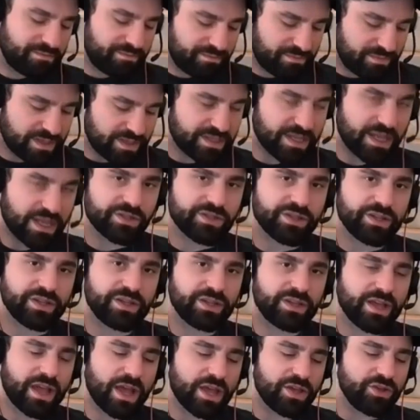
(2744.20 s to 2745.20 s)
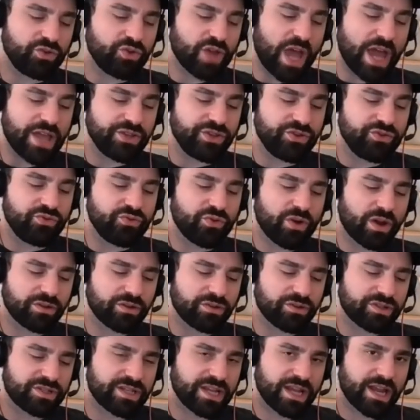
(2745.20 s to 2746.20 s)
essentially. Yeah. yeah. You, and you
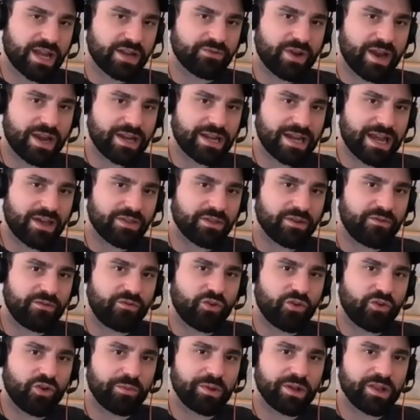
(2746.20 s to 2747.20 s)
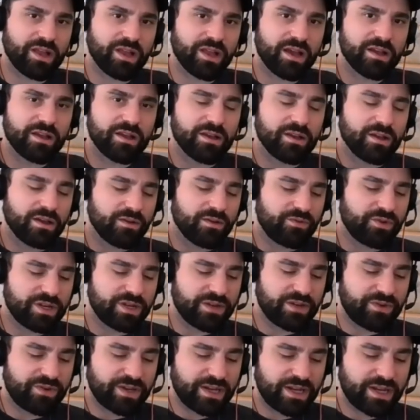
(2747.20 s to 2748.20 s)
understand right now the formula for
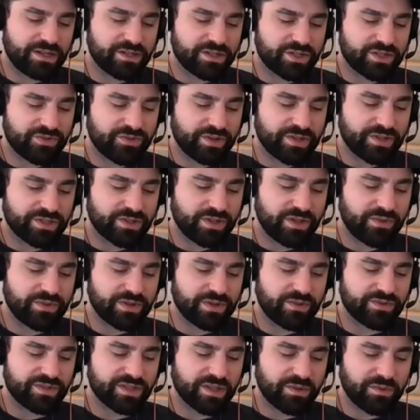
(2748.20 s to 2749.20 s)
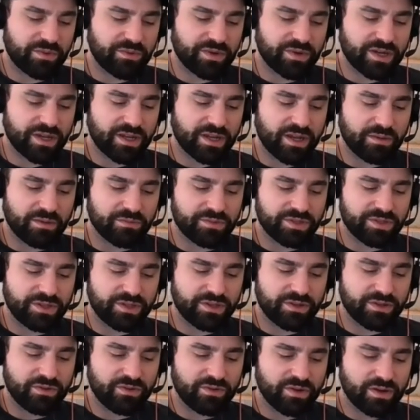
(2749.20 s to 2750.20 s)
different industries. So even if someone were to come to
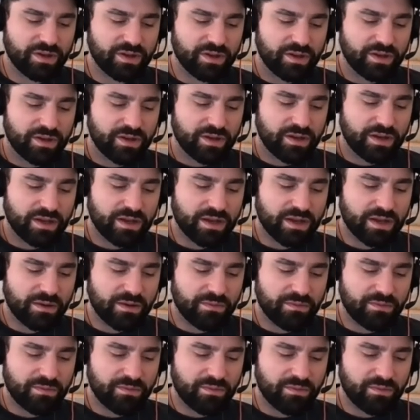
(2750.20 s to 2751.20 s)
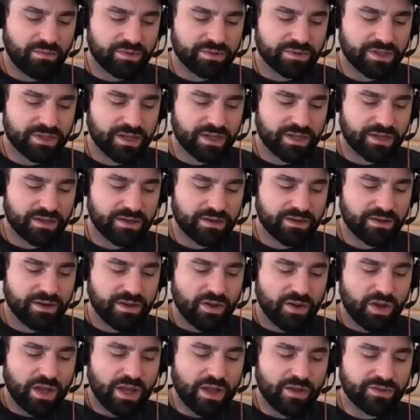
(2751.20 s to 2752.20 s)
you, um, one second here,
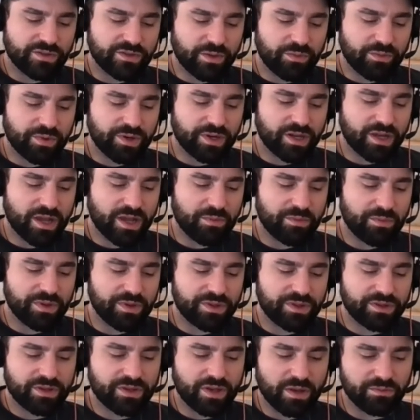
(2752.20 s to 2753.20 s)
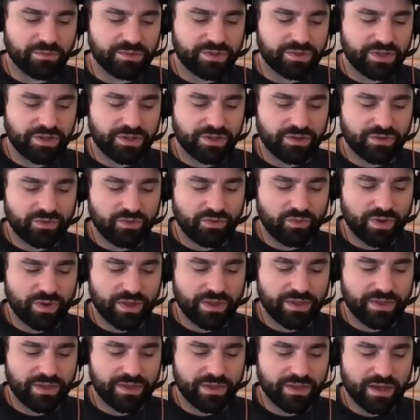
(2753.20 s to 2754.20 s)
if someone were to come with, come to you
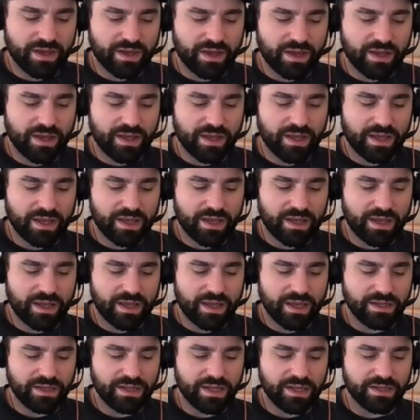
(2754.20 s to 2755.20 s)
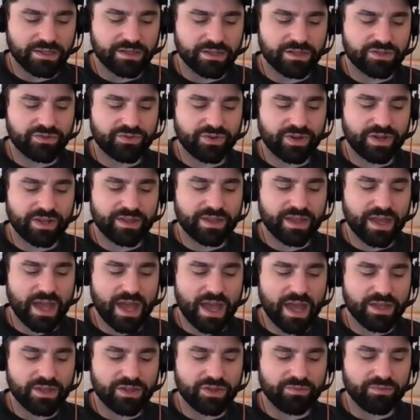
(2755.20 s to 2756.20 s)
with uh, an industry
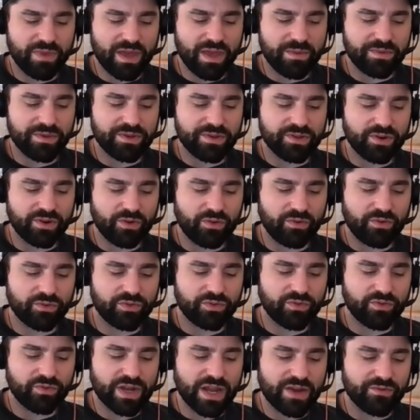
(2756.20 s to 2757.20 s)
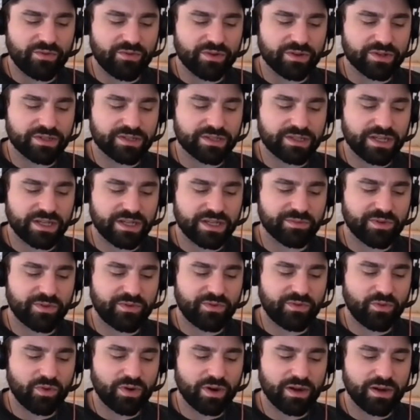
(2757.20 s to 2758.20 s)
that maybe you don't you've never seen
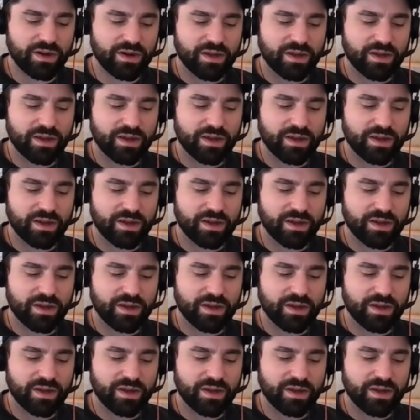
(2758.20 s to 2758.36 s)
before